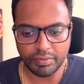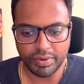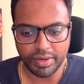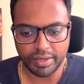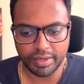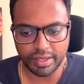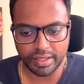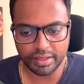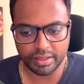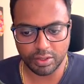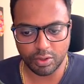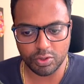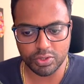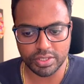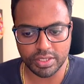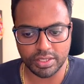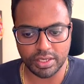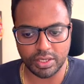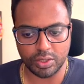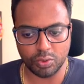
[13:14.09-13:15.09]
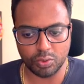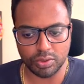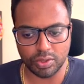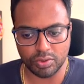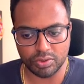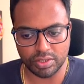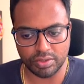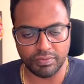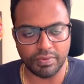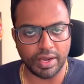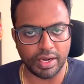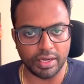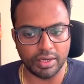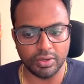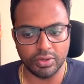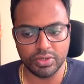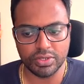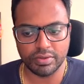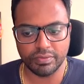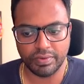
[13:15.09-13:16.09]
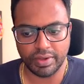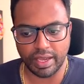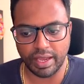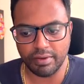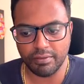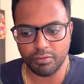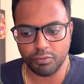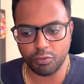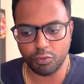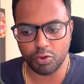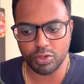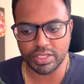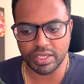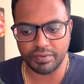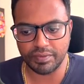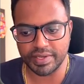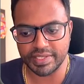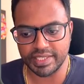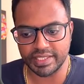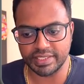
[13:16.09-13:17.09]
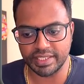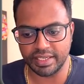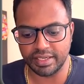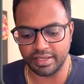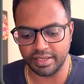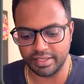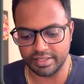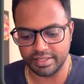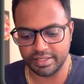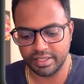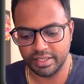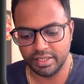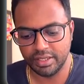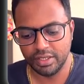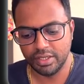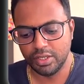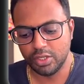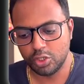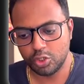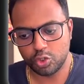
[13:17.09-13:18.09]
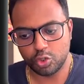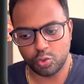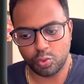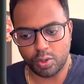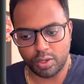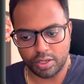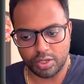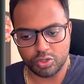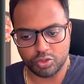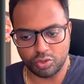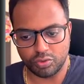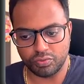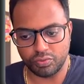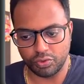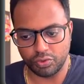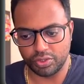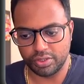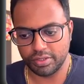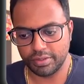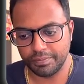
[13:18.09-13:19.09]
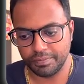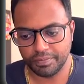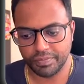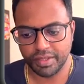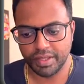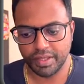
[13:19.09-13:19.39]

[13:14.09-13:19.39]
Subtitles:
Between 10,000 and 2,000 values, we have 476 entries, so on and so forth.